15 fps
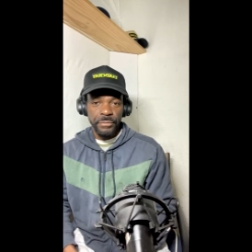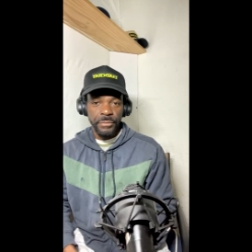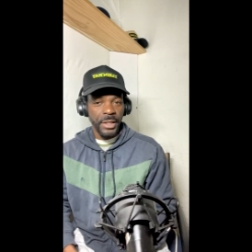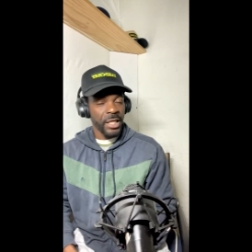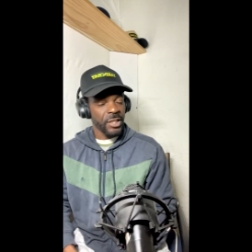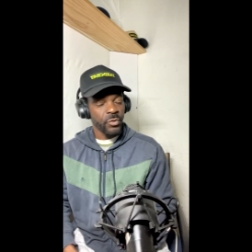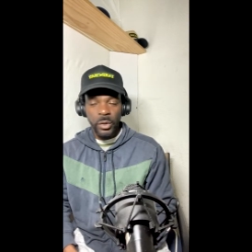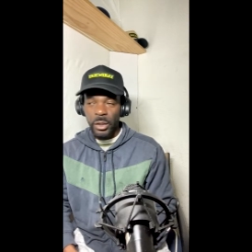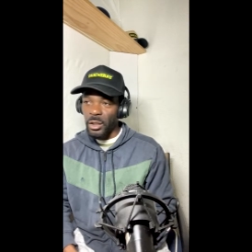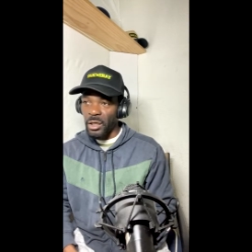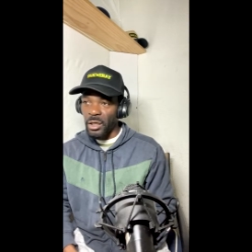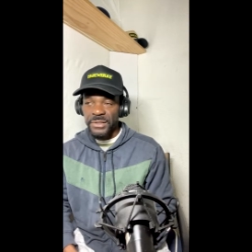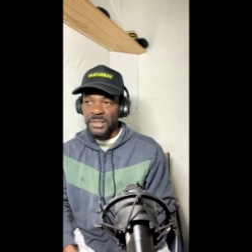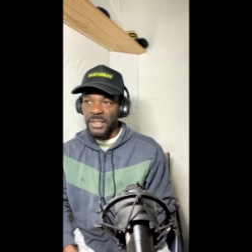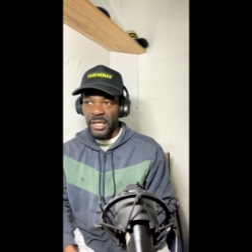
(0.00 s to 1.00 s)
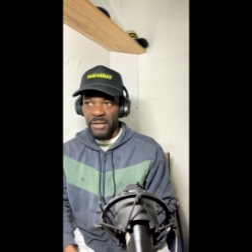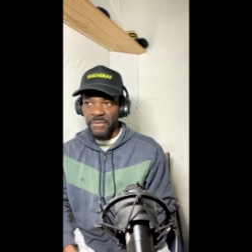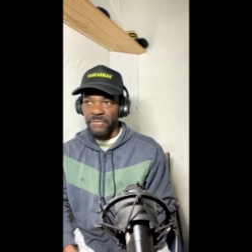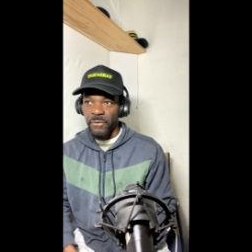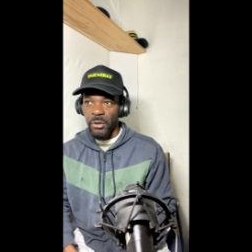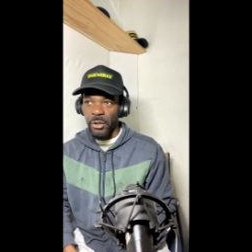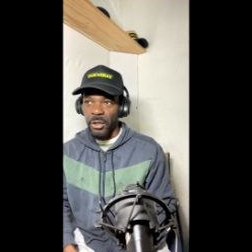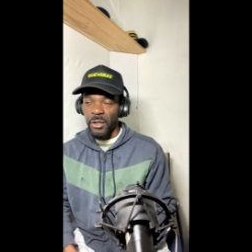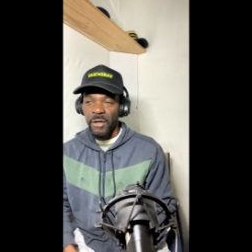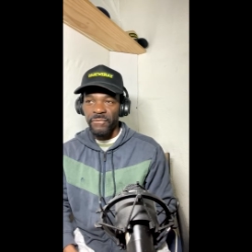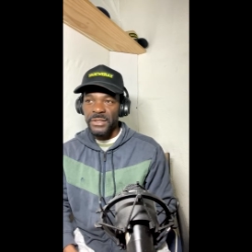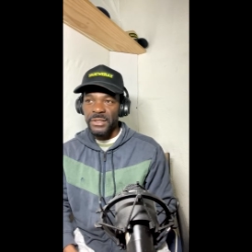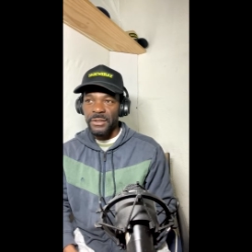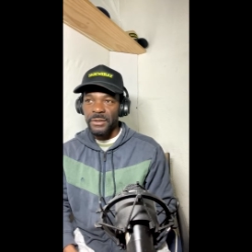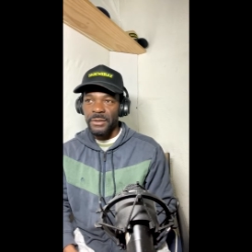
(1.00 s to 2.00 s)
That's what love stands for. Love
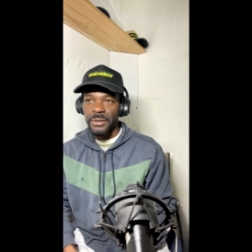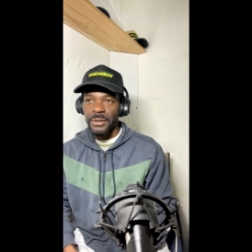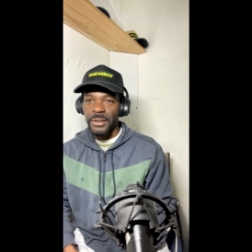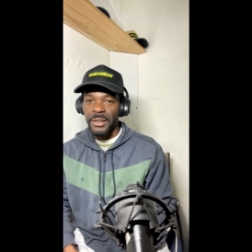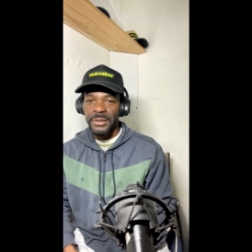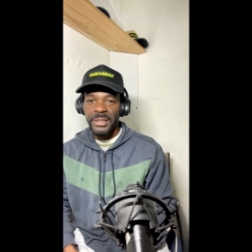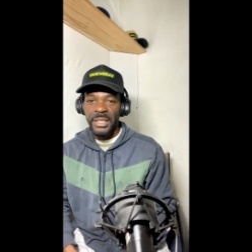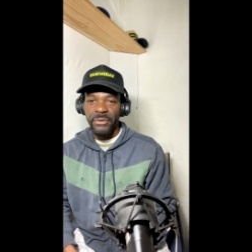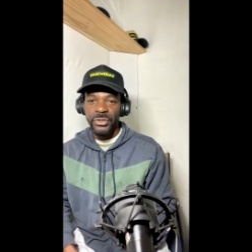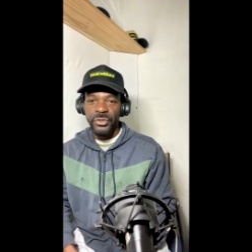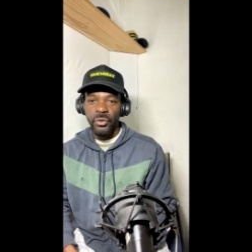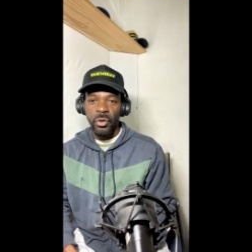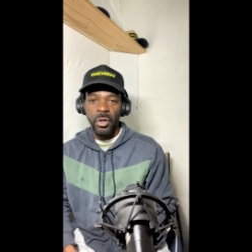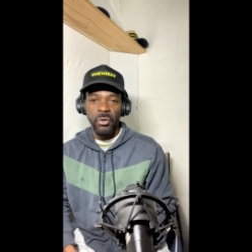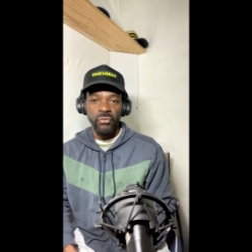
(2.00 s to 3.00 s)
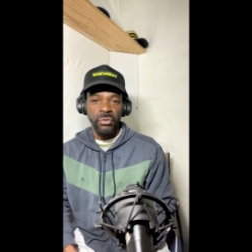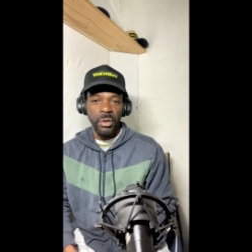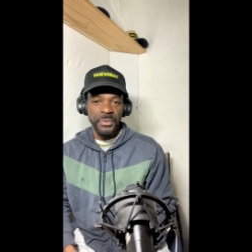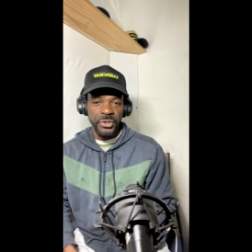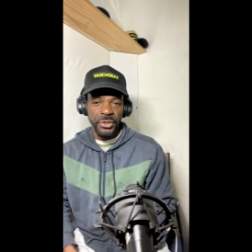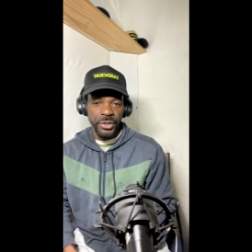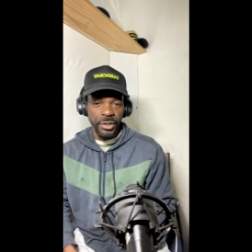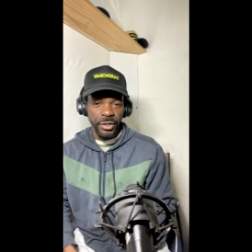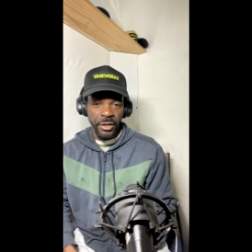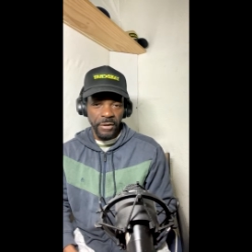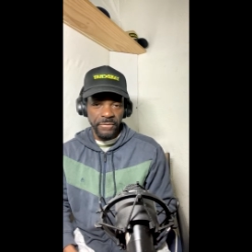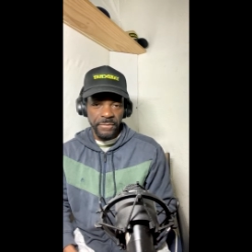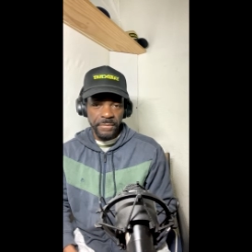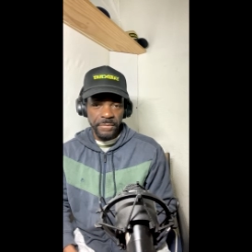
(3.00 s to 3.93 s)
is there is no corruption in love.